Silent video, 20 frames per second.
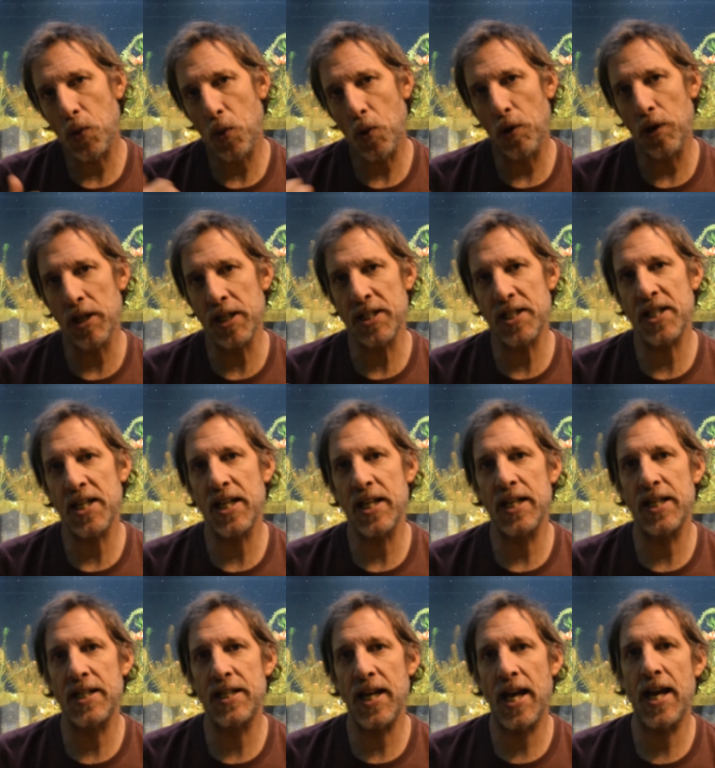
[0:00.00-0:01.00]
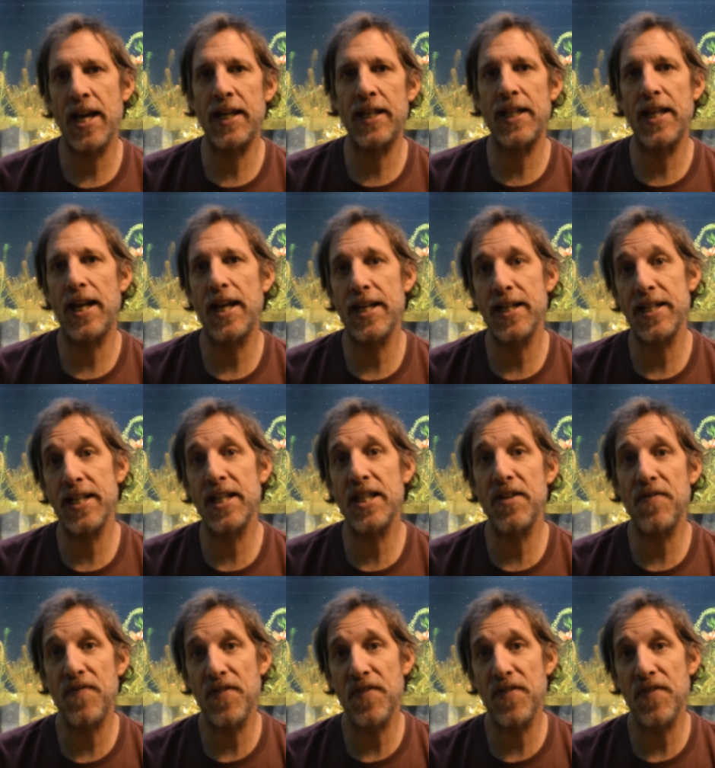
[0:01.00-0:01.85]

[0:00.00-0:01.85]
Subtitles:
quarantine tank that I did the